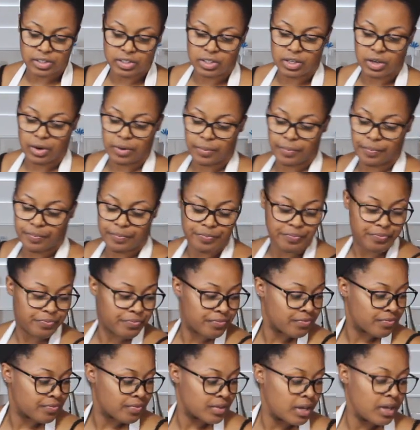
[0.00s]
so
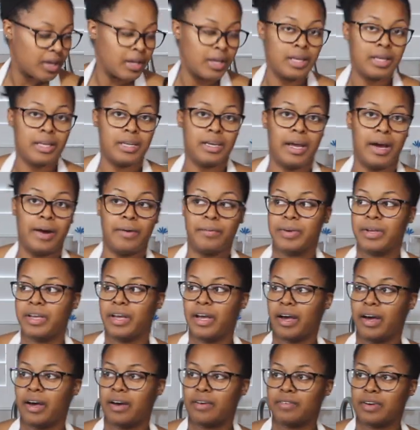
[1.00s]
now we
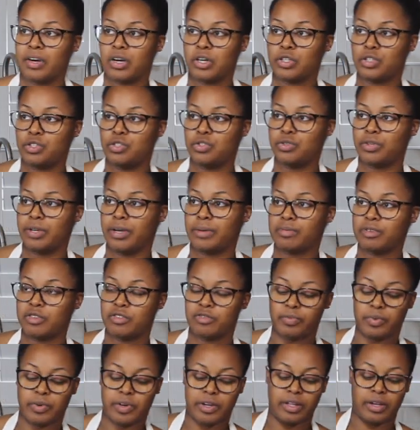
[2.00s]
have our 2 cups
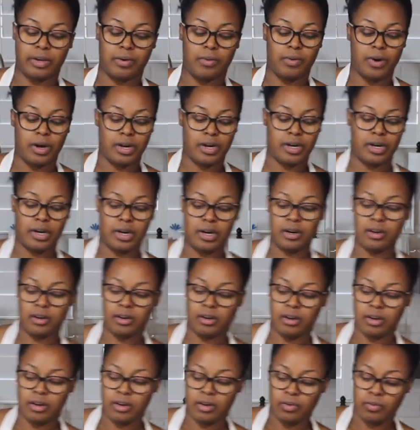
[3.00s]
of boiling water.
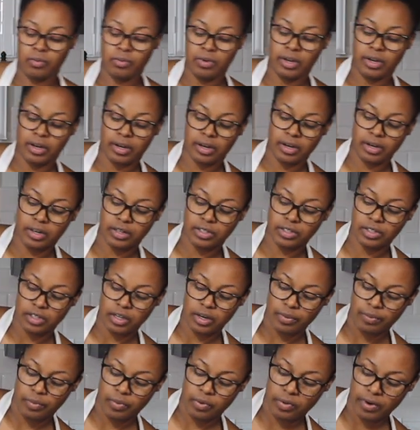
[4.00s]
We are gonna
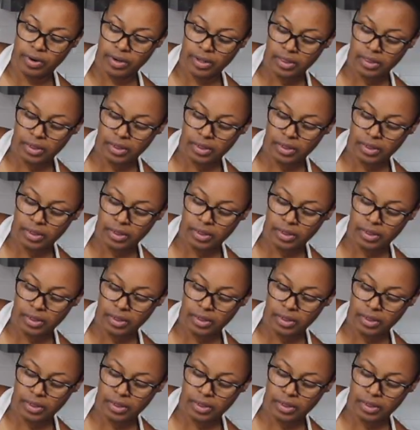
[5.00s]
start pouring